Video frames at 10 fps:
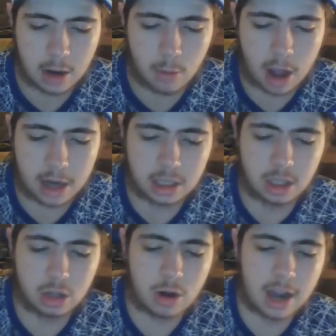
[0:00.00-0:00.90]
it right into
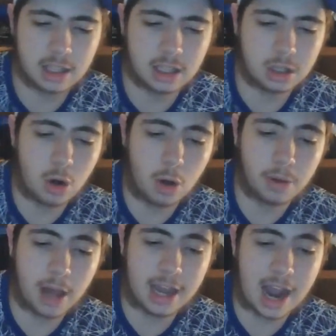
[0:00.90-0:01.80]
the Dragons. It's not
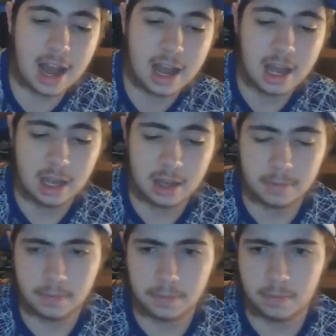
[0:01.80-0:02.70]
played at.
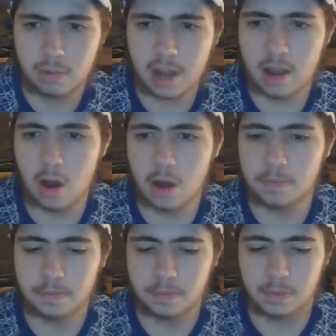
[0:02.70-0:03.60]
Play
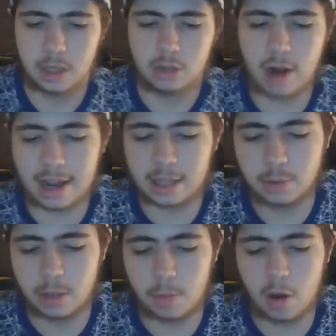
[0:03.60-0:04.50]
on. Dragons
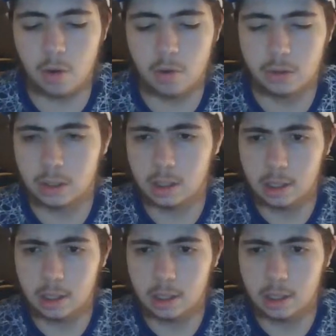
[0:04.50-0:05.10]
with the ball.